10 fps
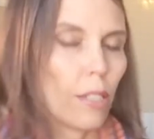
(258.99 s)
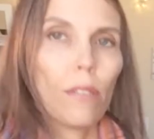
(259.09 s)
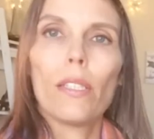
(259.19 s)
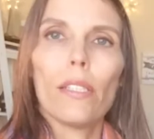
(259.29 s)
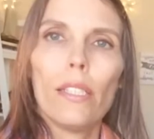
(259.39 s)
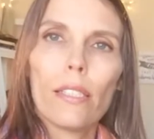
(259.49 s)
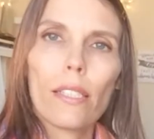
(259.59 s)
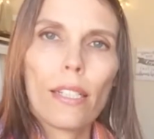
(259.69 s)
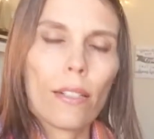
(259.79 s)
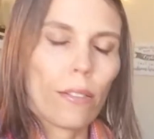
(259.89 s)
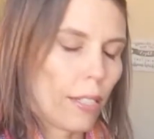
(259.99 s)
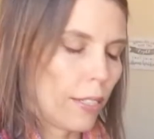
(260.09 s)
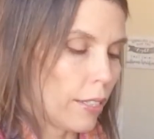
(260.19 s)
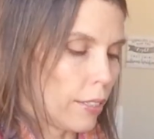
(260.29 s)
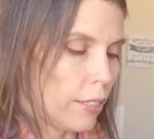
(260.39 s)
with your heels down, how
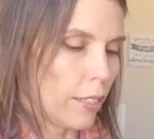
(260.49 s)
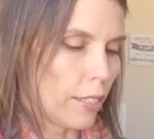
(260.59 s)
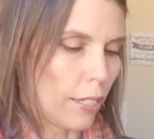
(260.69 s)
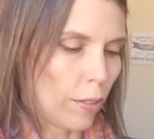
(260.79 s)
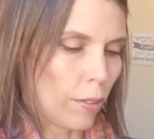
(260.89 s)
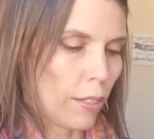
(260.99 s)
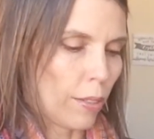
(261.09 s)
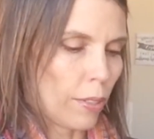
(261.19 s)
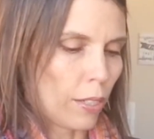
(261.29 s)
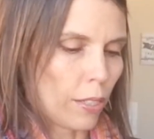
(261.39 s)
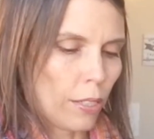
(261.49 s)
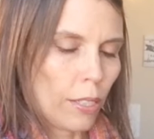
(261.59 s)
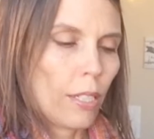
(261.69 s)
to get your heels down in downward dog,